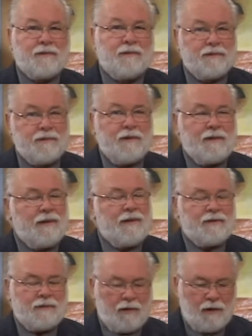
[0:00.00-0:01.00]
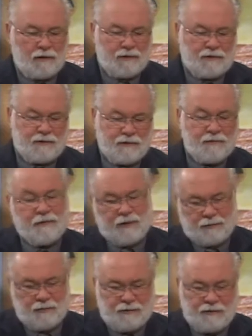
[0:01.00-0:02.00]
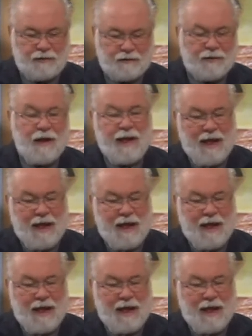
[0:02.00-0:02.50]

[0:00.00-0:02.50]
So sin is lawlessness, and that's what it says.